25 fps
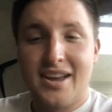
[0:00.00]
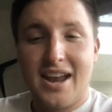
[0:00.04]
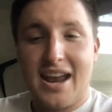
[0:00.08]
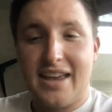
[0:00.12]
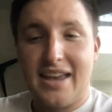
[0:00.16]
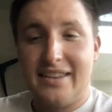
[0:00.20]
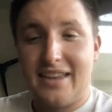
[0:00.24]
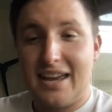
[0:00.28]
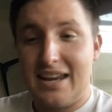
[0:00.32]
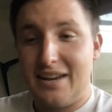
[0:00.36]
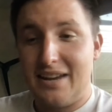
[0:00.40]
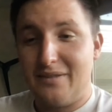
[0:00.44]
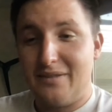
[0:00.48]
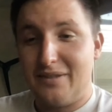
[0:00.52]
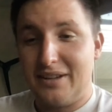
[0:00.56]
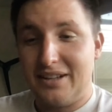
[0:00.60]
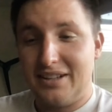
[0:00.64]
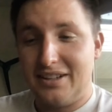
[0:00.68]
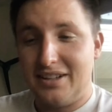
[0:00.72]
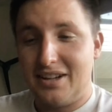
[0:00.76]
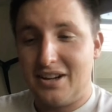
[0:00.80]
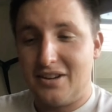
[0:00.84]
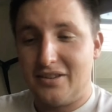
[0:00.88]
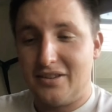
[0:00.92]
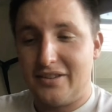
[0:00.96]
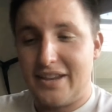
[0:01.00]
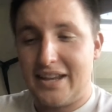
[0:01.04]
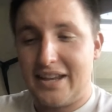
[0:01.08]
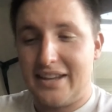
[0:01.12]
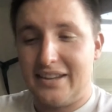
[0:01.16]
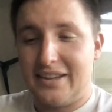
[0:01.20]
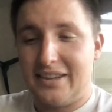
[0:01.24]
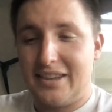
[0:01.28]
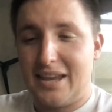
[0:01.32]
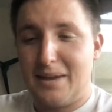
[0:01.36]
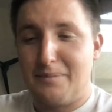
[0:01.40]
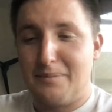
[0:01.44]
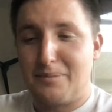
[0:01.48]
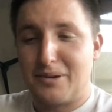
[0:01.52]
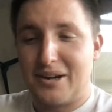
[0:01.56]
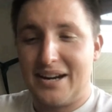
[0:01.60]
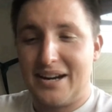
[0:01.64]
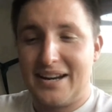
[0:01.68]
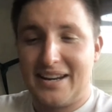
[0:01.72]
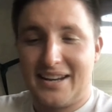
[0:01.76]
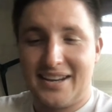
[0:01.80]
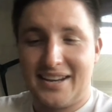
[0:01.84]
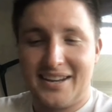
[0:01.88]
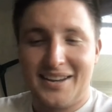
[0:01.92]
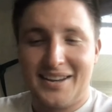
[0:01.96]
And they even, they
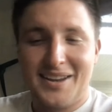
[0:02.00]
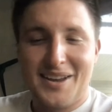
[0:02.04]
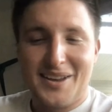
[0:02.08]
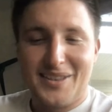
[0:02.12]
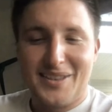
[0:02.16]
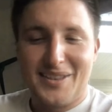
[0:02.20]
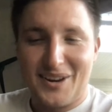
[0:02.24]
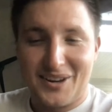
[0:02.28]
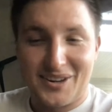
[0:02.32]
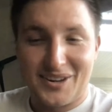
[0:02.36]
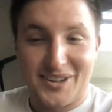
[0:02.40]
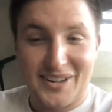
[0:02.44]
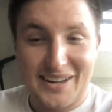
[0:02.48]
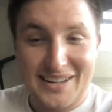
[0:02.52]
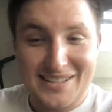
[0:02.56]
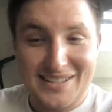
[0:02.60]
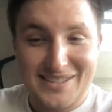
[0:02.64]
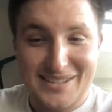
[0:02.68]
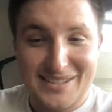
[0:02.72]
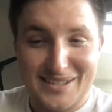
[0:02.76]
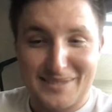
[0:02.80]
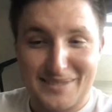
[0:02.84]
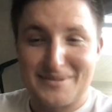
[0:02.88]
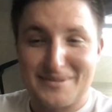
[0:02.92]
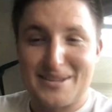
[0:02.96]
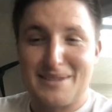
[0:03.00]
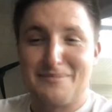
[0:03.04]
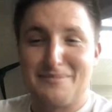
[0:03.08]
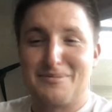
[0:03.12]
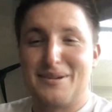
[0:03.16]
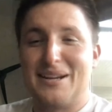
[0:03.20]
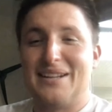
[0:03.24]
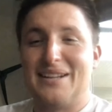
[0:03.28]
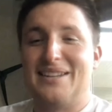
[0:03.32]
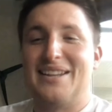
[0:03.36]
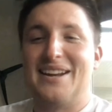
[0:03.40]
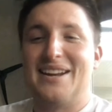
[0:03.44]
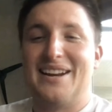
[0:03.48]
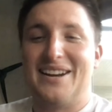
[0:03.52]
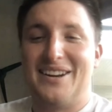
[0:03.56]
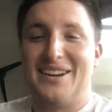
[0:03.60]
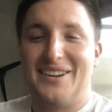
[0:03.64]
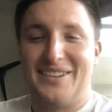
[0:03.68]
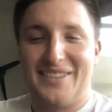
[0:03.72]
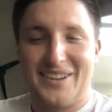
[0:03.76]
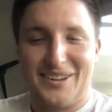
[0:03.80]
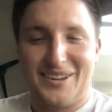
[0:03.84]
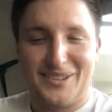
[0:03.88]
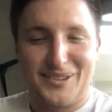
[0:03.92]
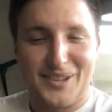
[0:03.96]
bring their criticisms, they bring
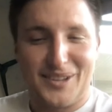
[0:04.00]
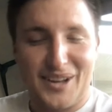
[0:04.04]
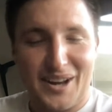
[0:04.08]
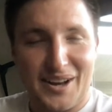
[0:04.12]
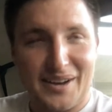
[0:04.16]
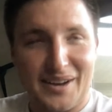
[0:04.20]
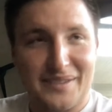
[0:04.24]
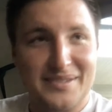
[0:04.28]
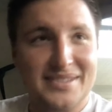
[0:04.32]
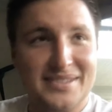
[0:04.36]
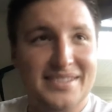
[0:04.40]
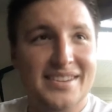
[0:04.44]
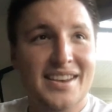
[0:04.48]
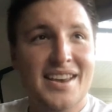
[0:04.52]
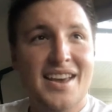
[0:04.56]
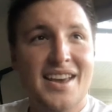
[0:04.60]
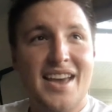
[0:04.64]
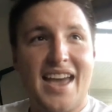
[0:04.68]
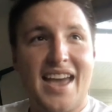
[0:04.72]
their loves,